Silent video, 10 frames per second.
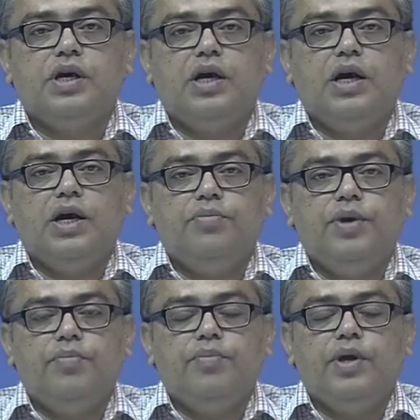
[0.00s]
uh,
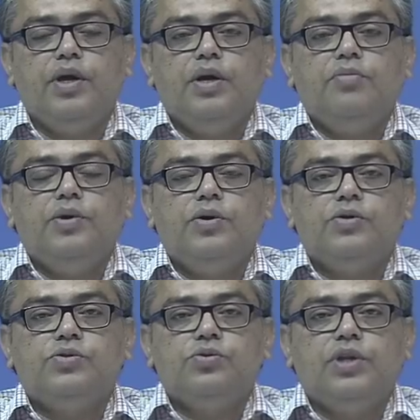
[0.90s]
IBM because
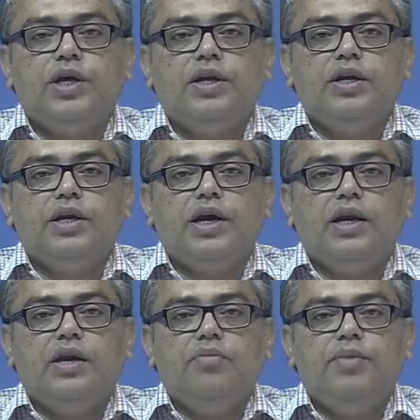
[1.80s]
so that it
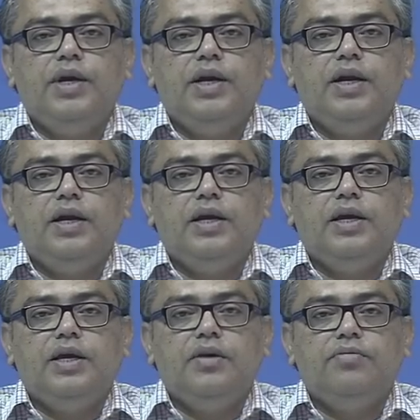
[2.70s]
can immediately
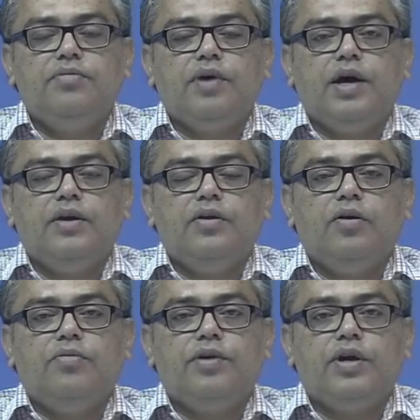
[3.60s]
give kind
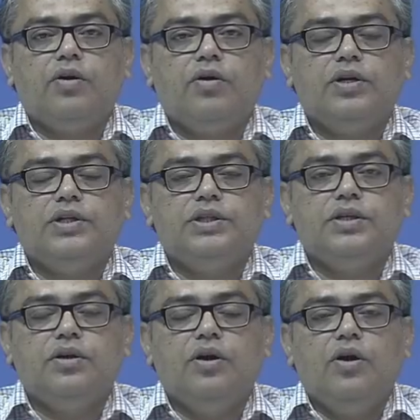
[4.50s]
of
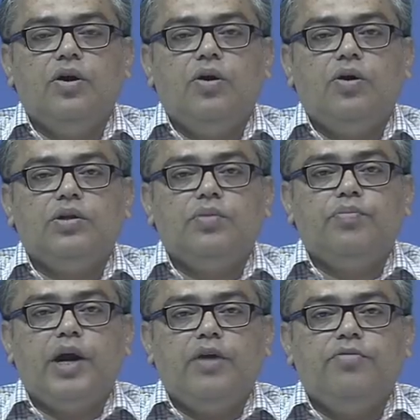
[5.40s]
recognition or the
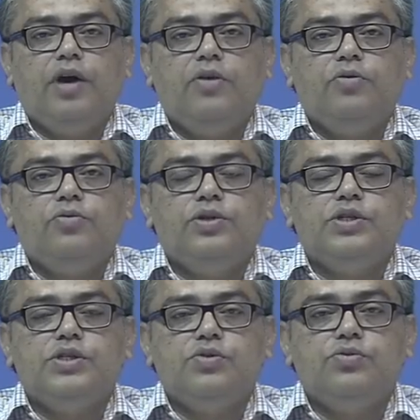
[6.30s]
brand value to
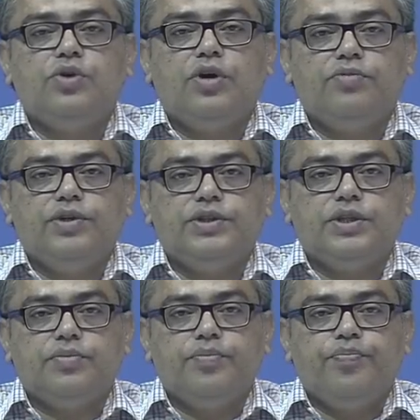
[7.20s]
this new joint
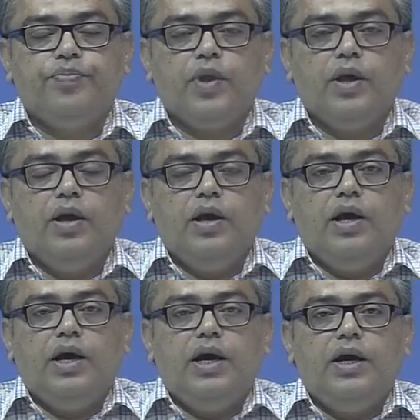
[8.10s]
venture.
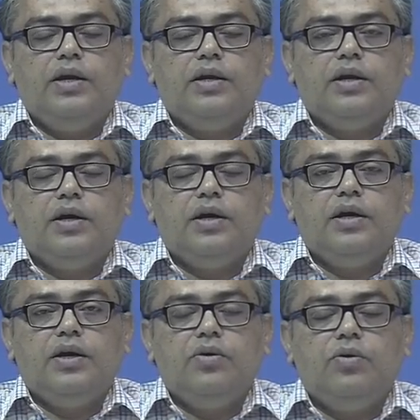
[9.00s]
And uh,
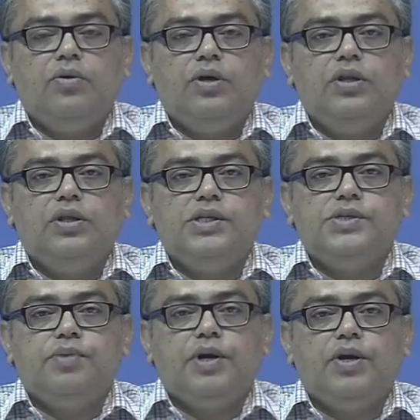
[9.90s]
you know in this
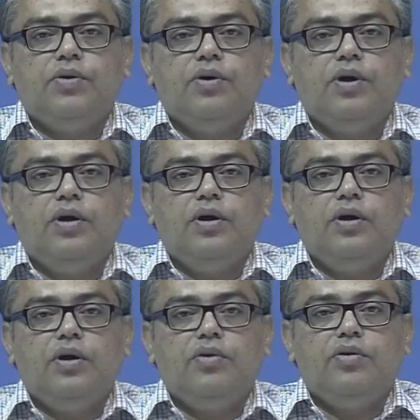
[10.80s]

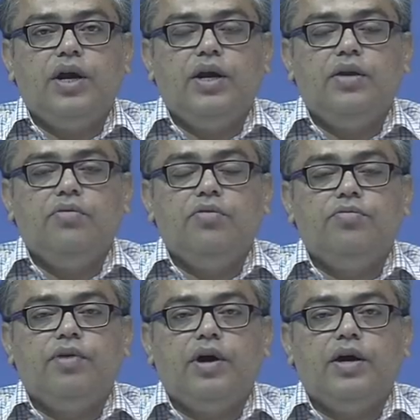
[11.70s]
particular trend you will
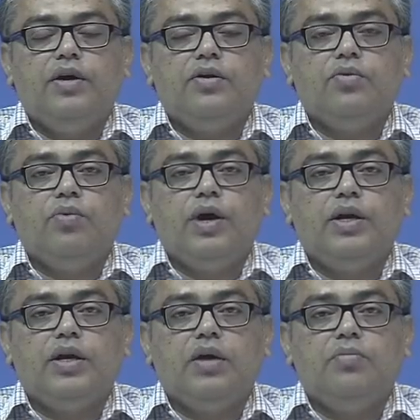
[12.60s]
find
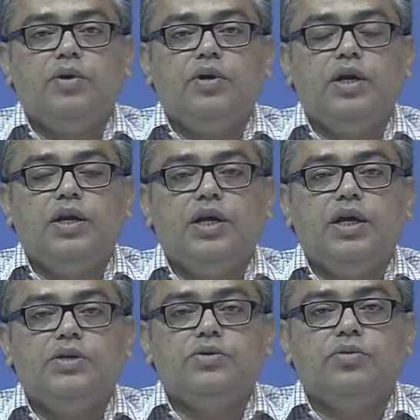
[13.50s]
quite common in
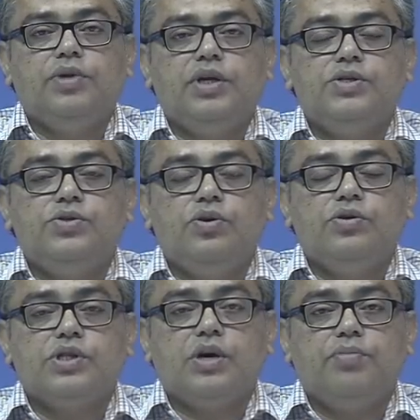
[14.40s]
case of the
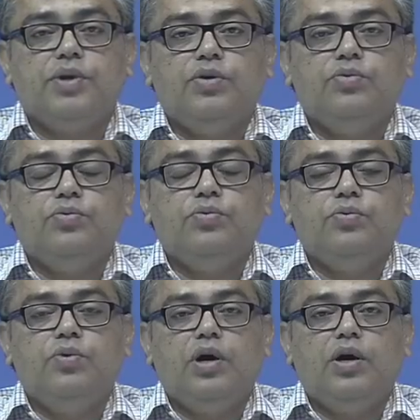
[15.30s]
insurance company
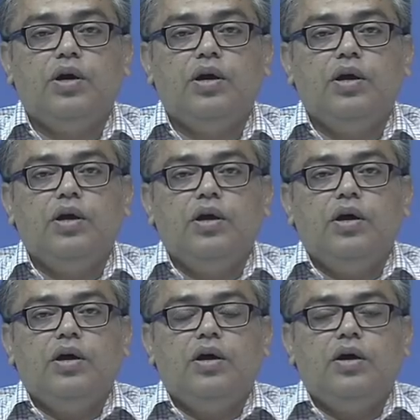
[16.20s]
who are
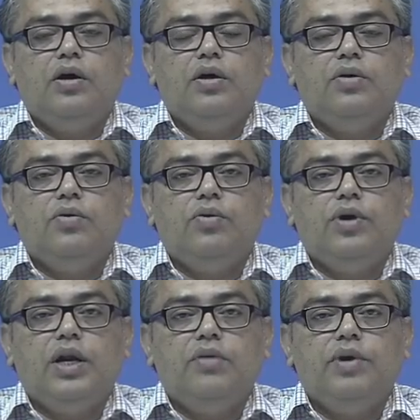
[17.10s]
uh, you know
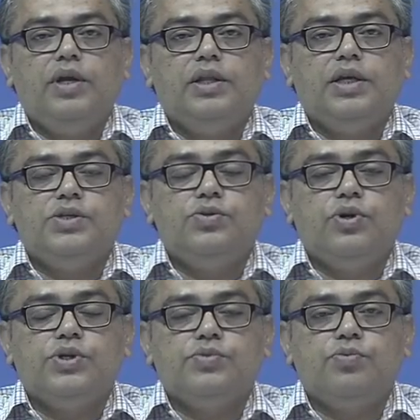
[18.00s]
delivering the
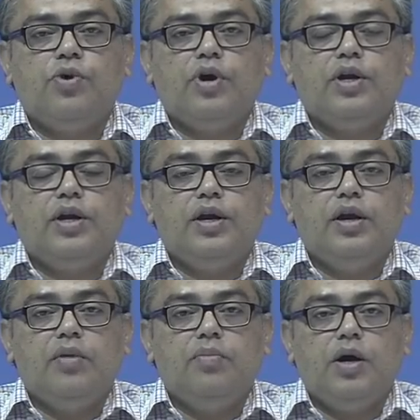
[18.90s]
insurance product in
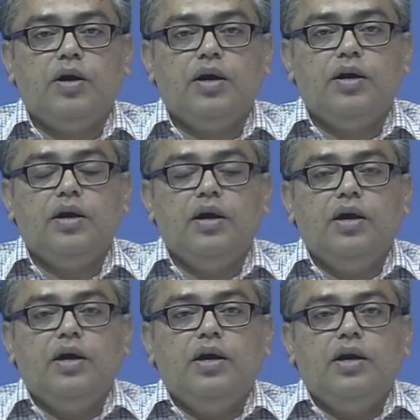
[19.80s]
Indian market
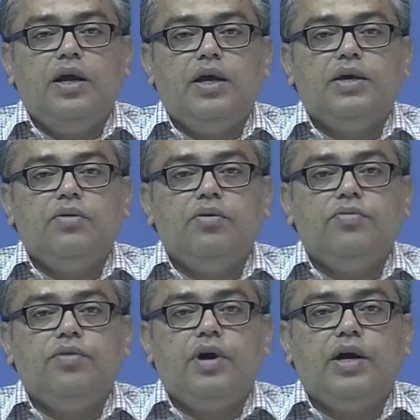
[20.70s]
like you will
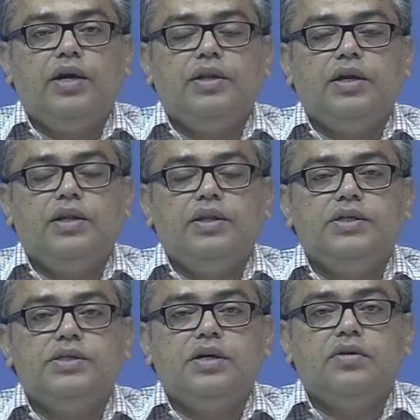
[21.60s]
find that
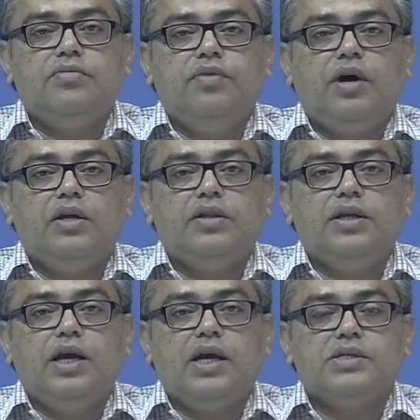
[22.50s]
these are
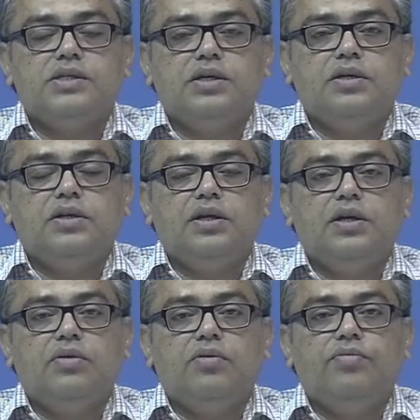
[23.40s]
Bharti AXA, then
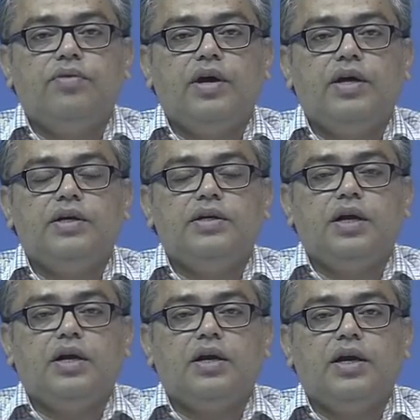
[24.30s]
you will find
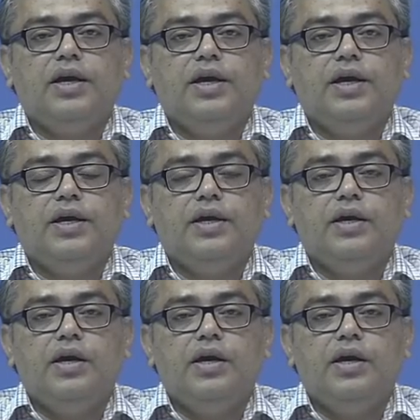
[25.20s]
Tata AIA,